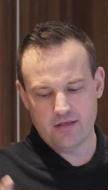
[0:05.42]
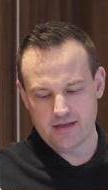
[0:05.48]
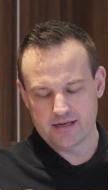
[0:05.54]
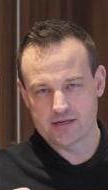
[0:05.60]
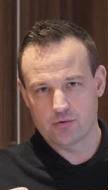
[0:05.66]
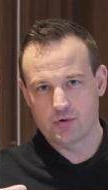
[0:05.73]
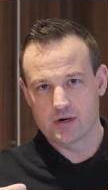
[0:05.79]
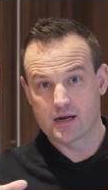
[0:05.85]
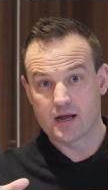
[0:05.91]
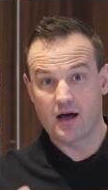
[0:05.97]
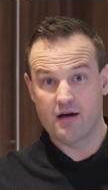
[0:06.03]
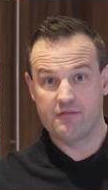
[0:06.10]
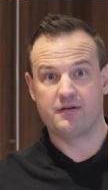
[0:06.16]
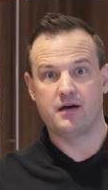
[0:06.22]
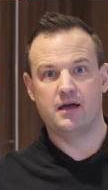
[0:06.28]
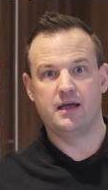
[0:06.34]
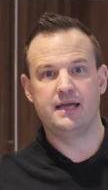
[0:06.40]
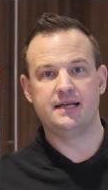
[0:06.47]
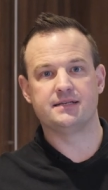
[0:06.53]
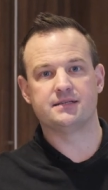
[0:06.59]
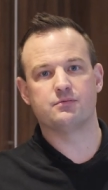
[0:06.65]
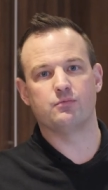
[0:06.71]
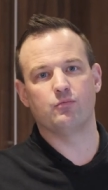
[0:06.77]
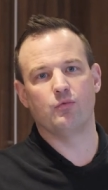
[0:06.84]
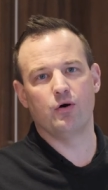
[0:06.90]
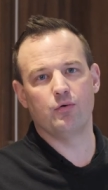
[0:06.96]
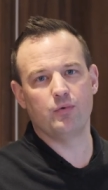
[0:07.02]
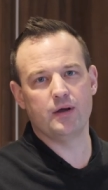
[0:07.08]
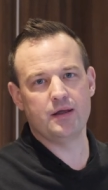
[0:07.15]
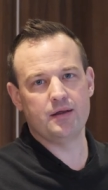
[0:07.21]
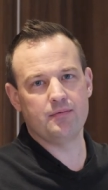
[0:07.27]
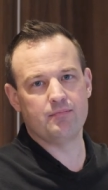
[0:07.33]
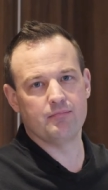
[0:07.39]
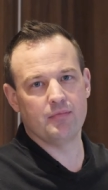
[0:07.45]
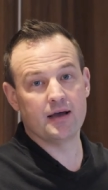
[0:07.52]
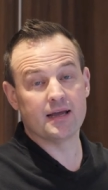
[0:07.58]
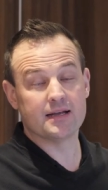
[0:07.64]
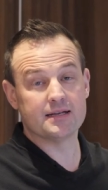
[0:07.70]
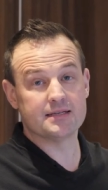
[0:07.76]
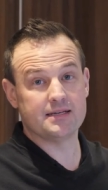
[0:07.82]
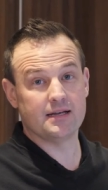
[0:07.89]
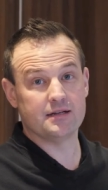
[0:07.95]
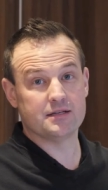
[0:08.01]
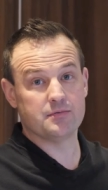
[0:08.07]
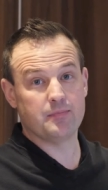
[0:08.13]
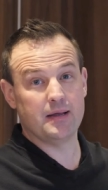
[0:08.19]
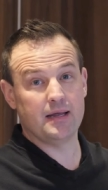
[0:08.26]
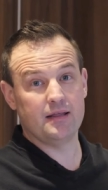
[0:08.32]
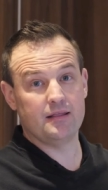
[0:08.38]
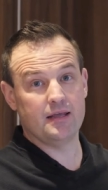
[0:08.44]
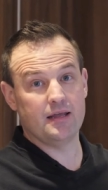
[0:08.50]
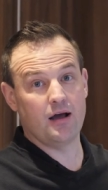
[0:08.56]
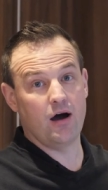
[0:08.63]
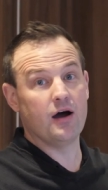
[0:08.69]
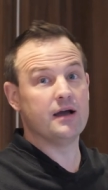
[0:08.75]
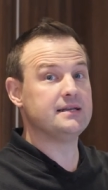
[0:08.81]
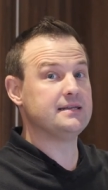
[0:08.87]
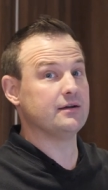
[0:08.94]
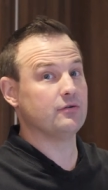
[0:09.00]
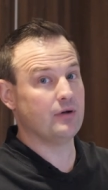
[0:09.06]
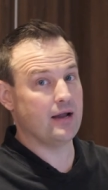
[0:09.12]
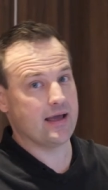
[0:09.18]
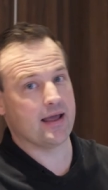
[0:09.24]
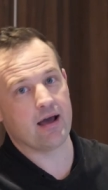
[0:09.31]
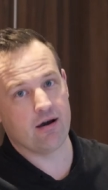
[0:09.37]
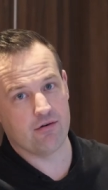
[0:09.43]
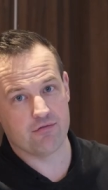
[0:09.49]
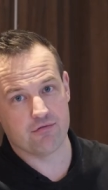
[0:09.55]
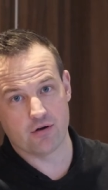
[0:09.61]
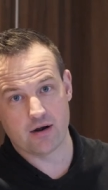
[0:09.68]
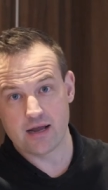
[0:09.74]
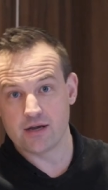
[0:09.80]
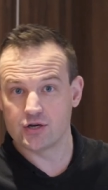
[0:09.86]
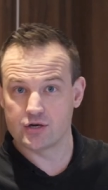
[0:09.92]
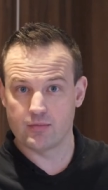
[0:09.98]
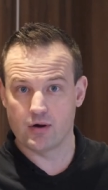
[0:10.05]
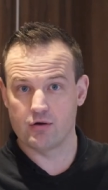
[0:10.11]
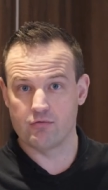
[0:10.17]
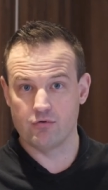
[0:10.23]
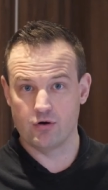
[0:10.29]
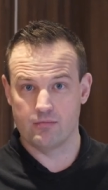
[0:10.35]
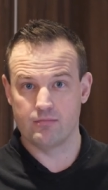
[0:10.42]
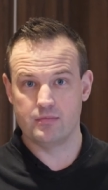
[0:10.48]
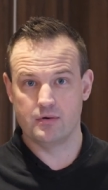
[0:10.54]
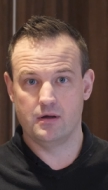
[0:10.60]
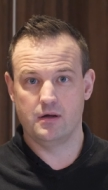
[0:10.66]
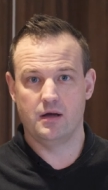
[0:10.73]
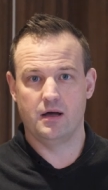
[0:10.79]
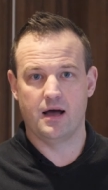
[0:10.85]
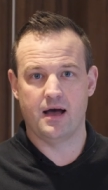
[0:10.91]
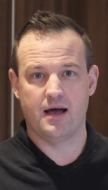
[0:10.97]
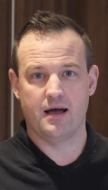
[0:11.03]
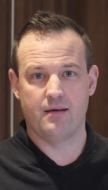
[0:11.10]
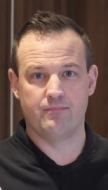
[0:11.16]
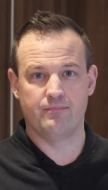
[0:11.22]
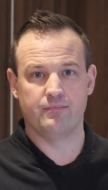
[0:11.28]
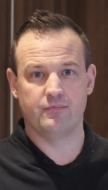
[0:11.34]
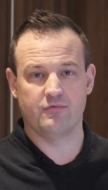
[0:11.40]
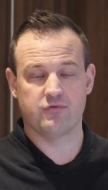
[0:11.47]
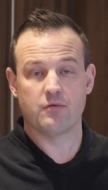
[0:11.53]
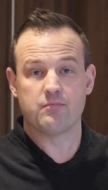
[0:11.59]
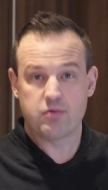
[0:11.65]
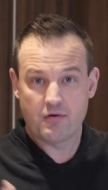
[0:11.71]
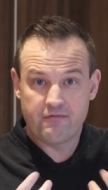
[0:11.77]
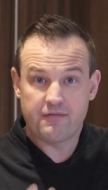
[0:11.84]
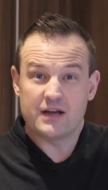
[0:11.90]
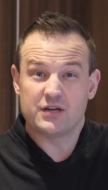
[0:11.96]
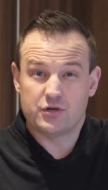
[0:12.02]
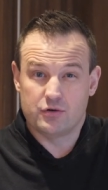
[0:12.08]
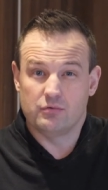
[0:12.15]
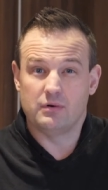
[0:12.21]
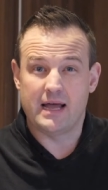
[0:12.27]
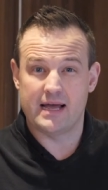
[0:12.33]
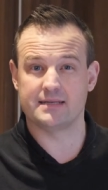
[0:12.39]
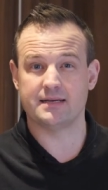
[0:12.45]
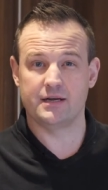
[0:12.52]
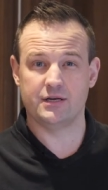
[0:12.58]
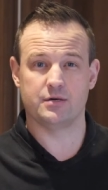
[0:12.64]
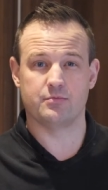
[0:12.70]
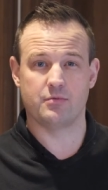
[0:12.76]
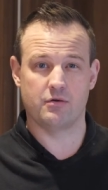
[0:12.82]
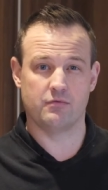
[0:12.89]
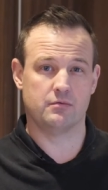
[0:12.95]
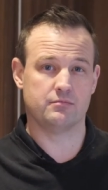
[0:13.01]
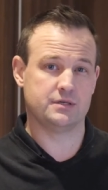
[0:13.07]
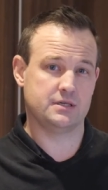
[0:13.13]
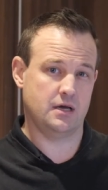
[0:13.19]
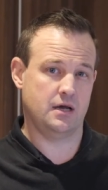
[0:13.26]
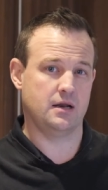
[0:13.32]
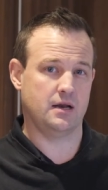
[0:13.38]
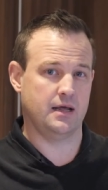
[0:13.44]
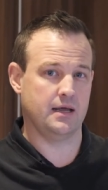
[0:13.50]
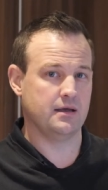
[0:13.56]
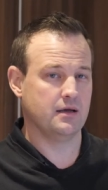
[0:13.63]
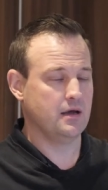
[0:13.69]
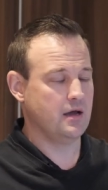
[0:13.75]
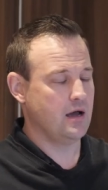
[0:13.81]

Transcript: of the things I want to cover is what we might consider to be the ideal layout for an H M O room, um, for a professional let H M O room, certainly.